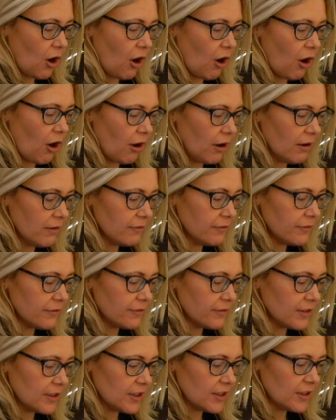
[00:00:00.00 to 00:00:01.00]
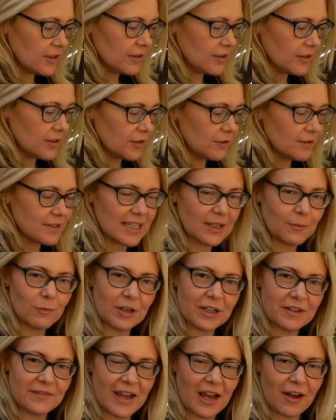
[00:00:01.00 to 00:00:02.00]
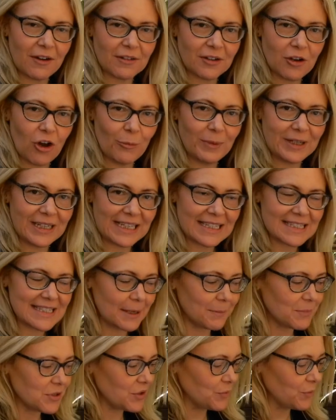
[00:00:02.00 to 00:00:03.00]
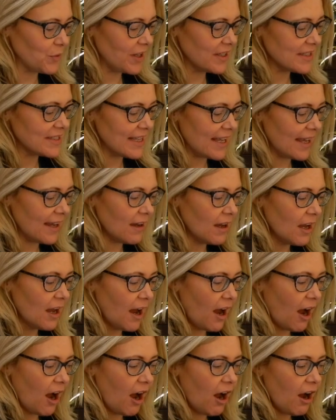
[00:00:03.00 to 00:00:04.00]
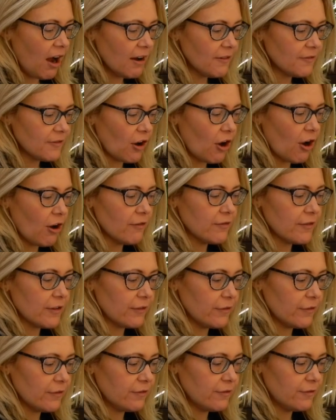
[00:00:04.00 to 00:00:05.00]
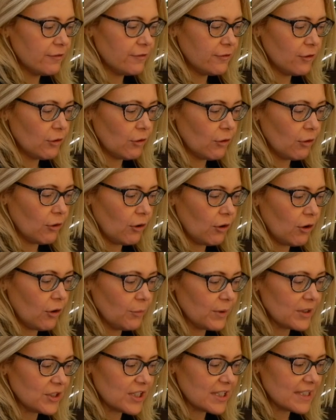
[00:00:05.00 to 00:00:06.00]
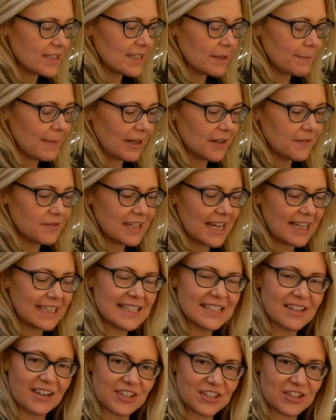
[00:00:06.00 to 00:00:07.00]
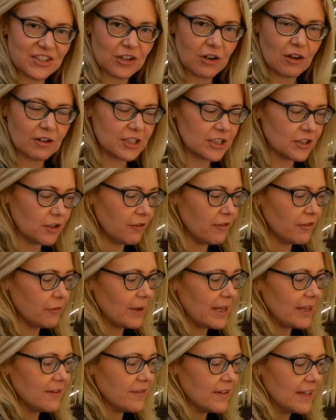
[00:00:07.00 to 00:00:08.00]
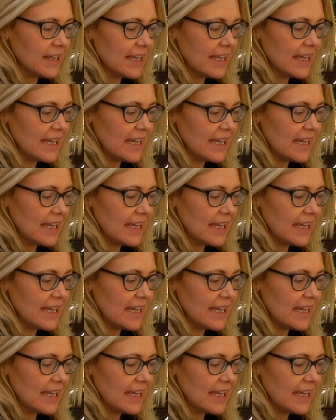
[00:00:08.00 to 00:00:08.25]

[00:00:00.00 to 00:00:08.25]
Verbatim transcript: of, using one of our common exception words there, half of 4, which is the amount of teddies I started off with,